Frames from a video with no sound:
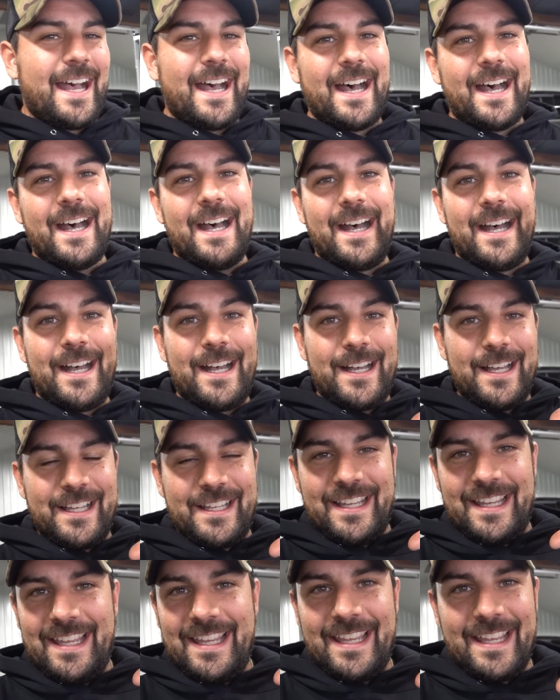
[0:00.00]

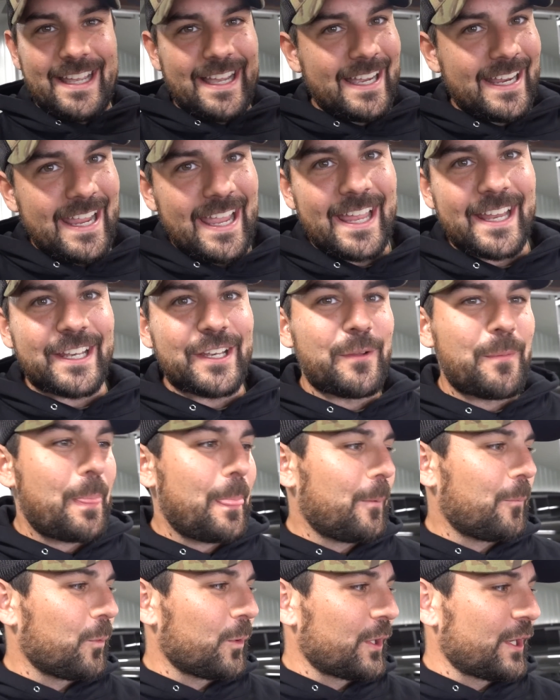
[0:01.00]
Uh, again,
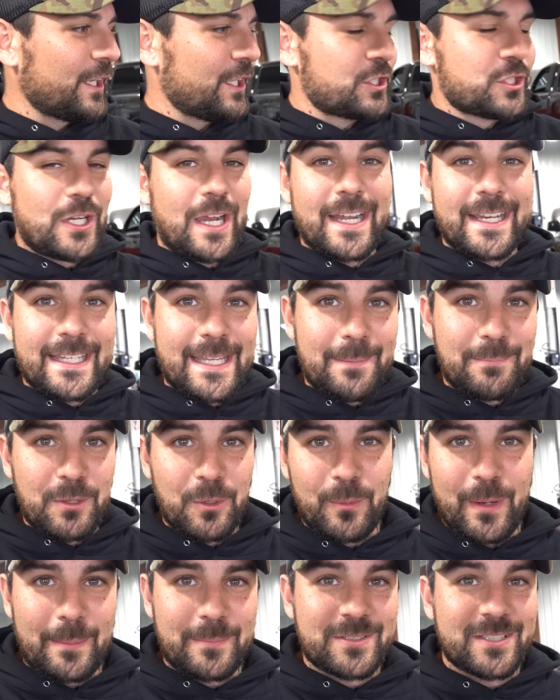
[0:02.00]
we're gonna try to keep
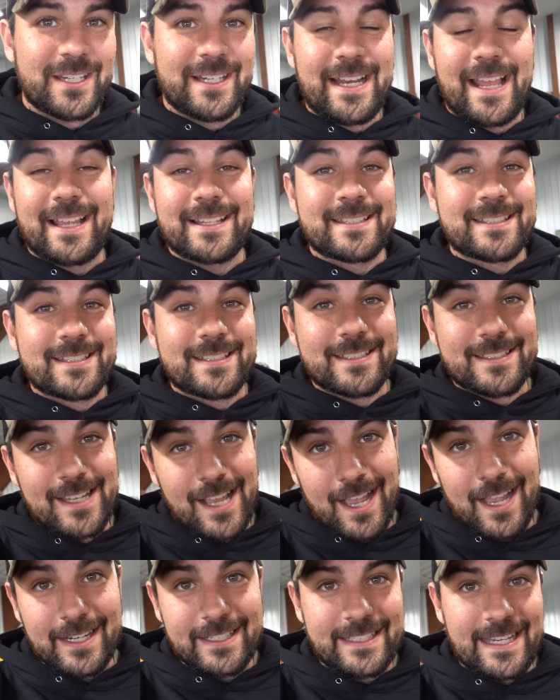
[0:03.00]
the website as
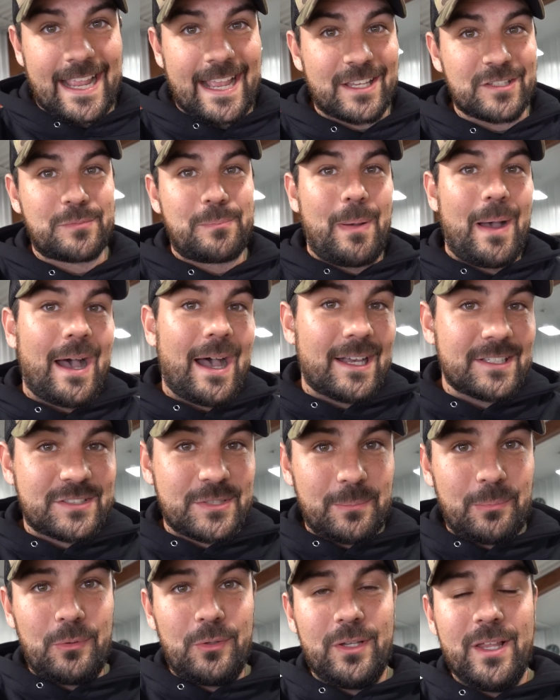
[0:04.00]
stocked as
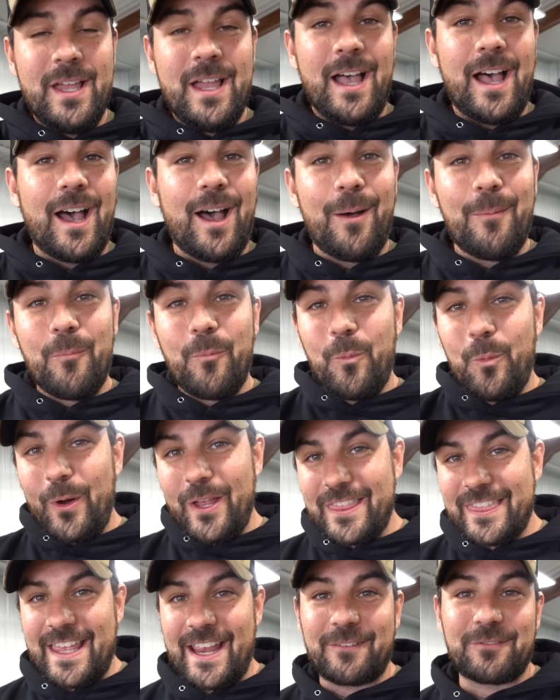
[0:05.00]
possible um,
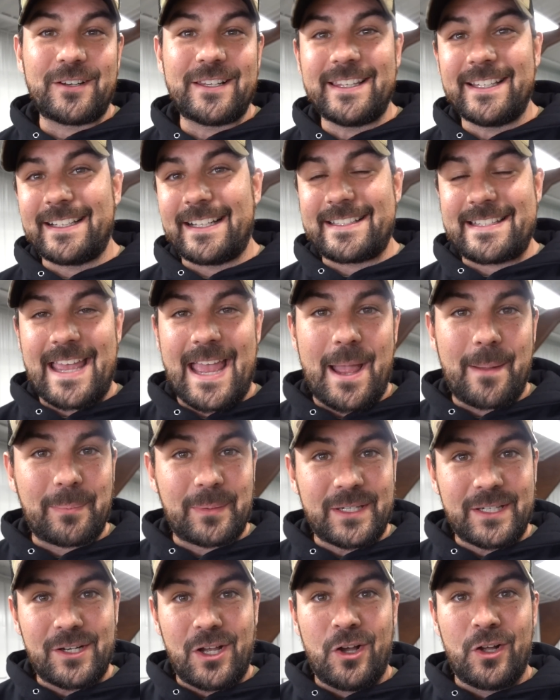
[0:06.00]
with everything that's
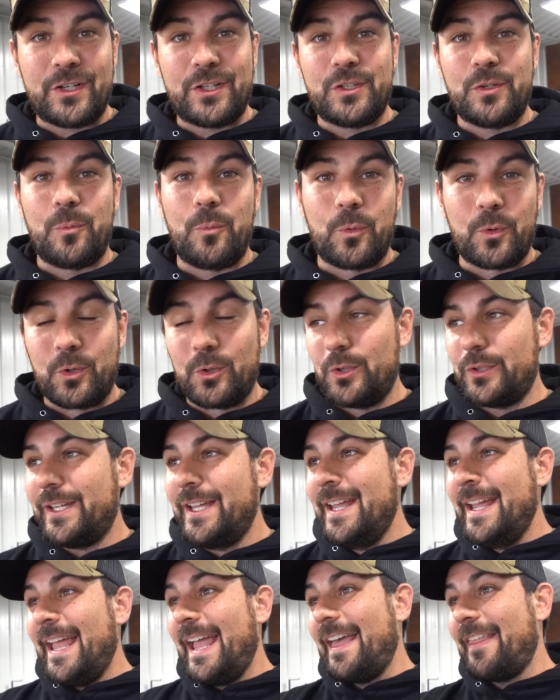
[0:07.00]
happening on in the
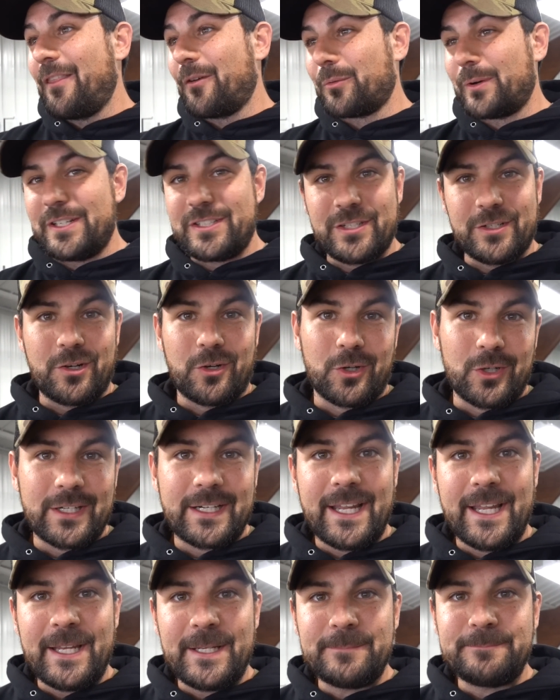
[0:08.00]
world and the recent
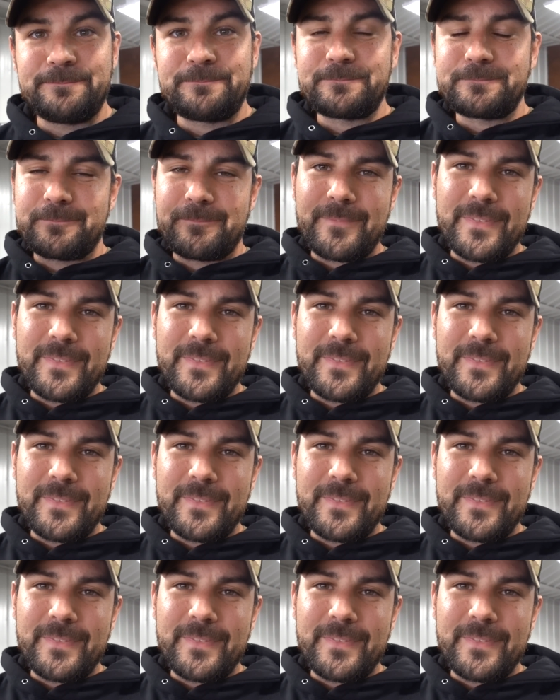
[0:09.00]
hurricane.